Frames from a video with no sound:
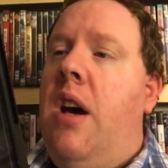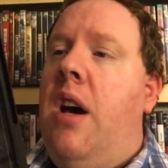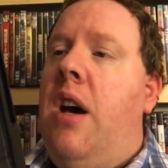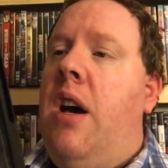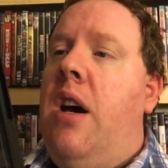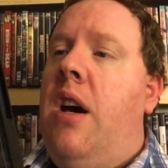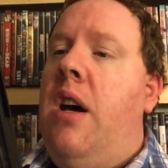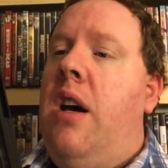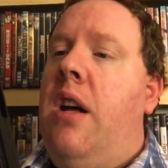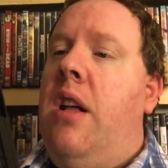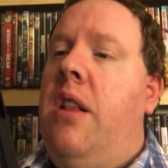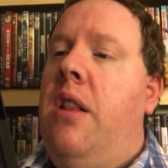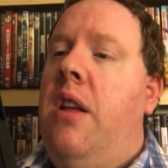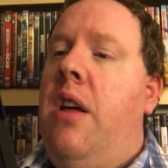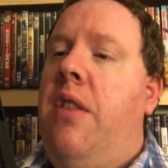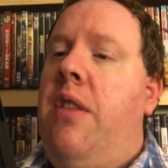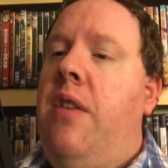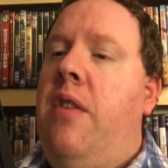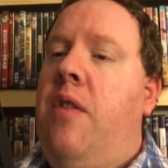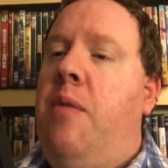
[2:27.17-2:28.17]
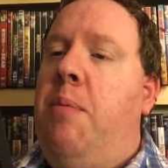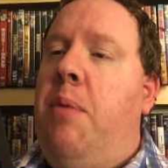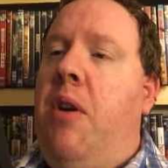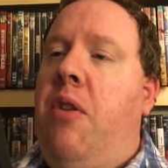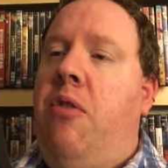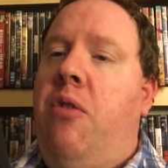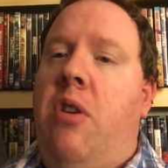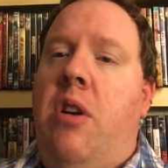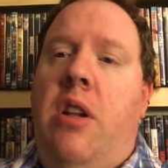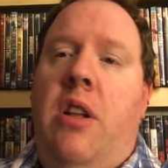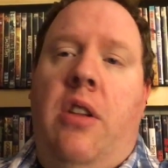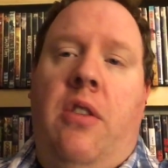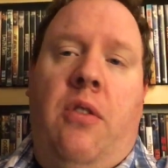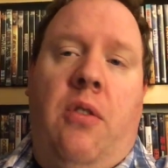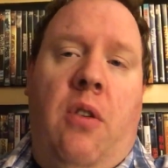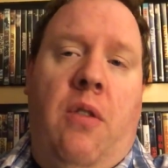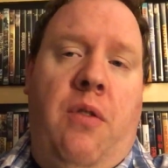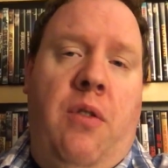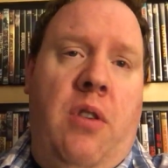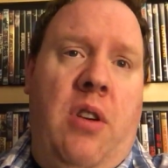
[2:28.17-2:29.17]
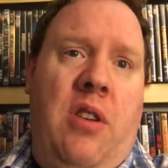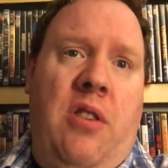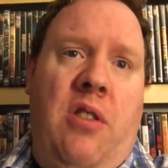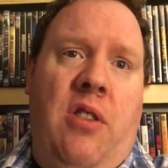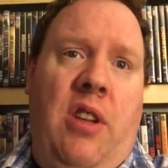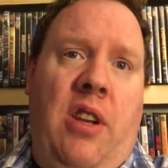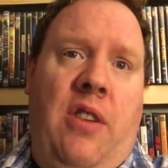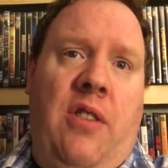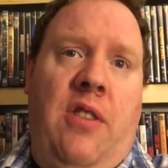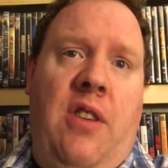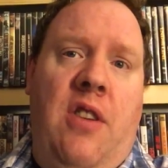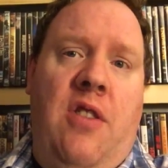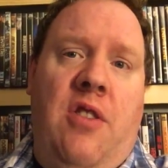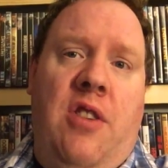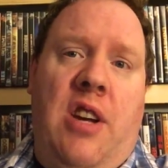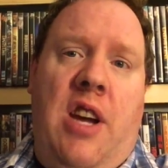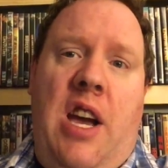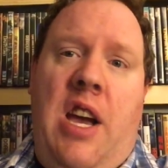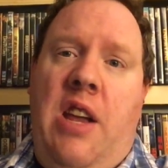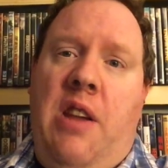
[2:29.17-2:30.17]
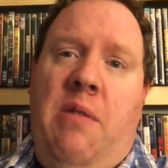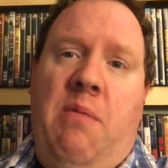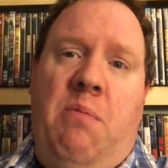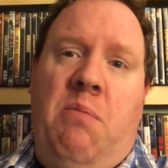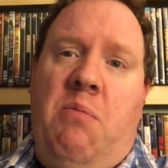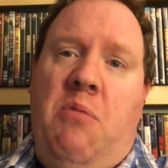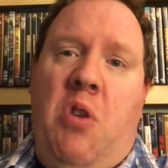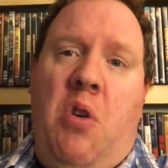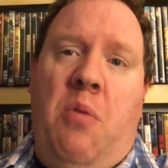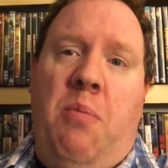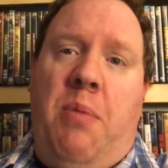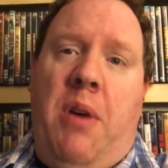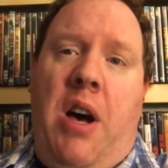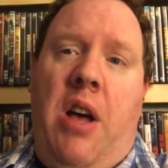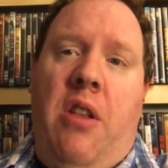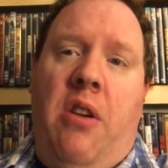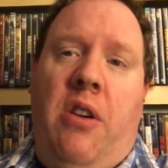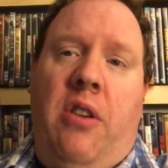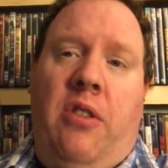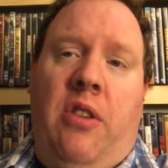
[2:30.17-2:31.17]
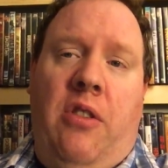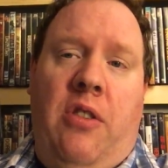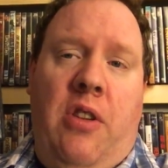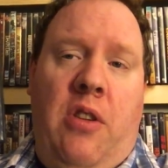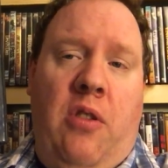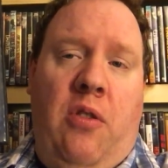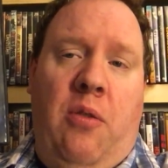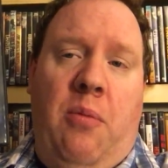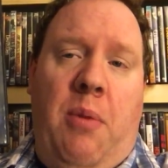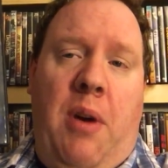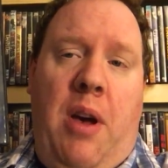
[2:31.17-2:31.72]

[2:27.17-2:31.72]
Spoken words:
Nothing special on it, so if you're into like CGI, don't bother, because I said this will